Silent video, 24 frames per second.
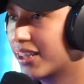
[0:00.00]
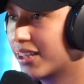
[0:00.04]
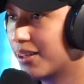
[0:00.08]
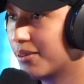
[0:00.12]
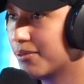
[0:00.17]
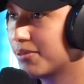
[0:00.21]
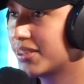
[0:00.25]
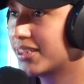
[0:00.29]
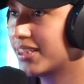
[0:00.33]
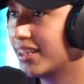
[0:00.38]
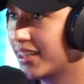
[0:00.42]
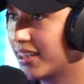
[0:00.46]

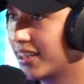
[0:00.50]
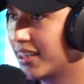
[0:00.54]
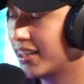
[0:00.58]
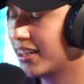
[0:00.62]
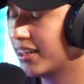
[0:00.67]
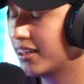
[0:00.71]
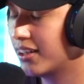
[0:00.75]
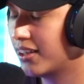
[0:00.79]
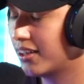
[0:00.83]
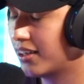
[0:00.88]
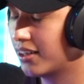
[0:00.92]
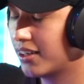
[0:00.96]
comes
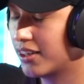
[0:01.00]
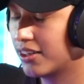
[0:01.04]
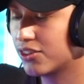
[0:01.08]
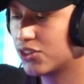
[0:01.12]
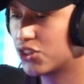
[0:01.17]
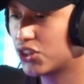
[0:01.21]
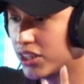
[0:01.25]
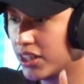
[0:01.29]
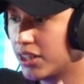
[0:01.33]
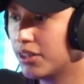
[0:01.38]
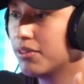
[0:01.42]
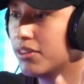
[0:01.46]
in. Uh,
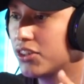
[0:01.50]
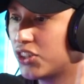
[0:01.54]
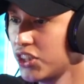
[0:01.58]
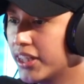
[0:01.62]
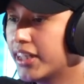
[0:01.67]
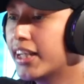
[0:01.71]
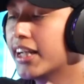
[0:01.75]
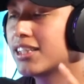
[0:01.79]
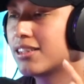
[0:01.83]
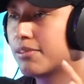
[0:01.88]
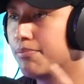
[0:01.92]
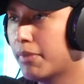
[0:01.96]
she
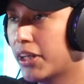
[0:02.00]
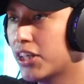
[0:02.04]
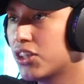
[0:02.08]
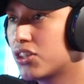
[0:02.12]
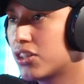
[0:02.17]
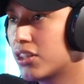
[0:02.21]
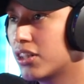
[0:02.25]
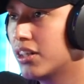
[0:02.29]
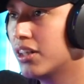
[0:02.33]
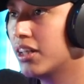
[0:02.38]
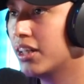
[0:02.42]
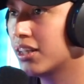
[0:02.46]
she gets
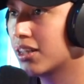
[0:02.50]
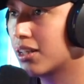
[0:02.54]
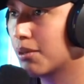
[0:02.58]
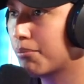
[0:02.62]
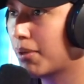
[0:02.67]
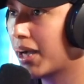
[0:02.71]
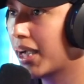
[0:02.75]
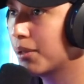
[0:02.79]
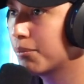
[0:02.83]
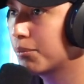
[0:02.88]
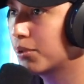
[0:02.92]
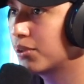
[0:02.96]
mentioned in the
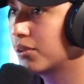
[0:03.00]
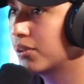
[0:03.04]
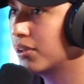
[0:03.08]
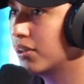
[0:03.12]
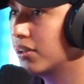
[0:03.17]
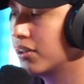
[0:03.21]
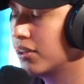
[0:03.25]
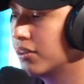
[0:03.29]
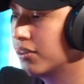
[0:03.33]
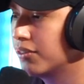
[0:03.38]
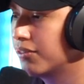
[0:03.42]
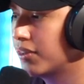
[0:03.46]
Bible
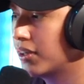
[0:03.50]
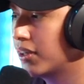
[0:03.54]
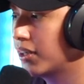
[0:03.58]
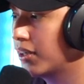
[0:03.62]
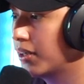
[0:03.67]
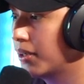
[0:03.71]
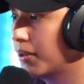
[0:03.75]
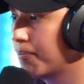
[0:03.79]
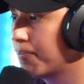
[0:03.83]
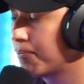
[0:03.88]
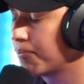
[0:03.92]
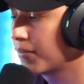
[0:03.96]
of
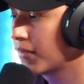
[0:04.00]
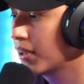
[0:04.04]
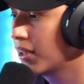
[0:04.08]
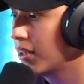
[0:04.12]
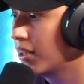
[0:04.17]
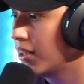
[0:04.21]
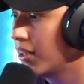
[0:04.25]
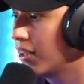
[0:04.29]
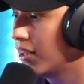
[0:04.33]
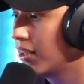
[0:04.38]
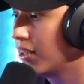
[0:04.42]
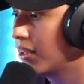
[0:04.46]
um,
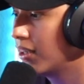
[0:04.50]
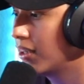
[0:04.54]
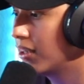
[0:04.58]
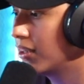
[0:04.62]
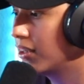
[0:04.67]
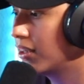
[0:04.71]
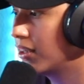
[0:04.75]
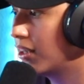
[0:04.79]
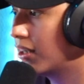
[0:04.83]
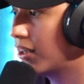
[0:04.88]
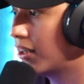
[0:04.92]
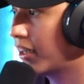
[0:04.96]

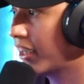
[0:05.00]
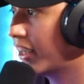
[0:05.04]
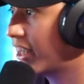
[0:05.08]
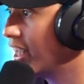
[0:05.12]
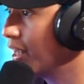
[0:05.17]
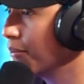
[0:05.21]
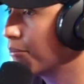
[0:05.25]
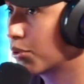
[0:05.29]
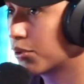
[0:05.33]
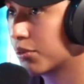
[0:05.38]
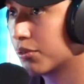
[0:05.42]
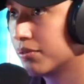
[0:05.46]
uh,
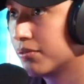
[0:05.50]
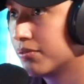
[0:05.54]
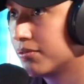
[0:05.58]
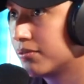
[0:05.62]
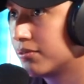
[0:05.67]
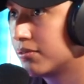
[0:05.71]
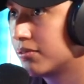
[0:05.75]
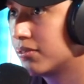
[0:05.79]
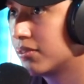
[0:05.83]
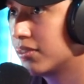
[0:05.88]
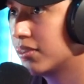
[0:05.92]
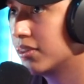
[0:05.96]
Hebrew.
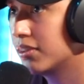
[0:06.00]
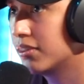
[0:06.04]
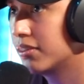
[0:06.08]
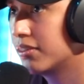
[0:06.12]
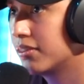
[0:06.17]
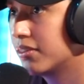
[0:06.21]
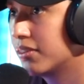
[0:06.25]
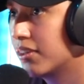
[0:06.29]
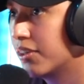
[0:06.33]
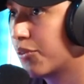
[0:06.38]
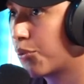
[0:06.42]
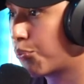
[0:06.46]

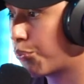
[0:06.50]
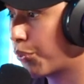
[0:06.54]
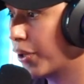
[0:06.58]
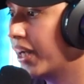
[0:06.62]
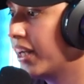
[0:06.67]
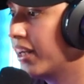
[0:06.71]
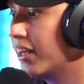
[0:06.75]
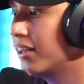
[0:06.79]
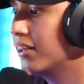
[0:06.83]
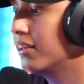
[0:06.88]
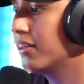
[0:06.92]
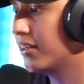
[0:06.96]
The Hebrew
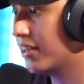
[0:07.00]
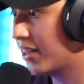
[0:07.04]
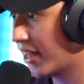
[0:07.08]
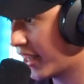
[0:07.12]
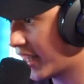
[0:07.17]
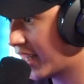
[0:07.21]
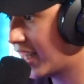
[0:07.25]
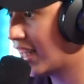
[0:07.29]
written, Bible. The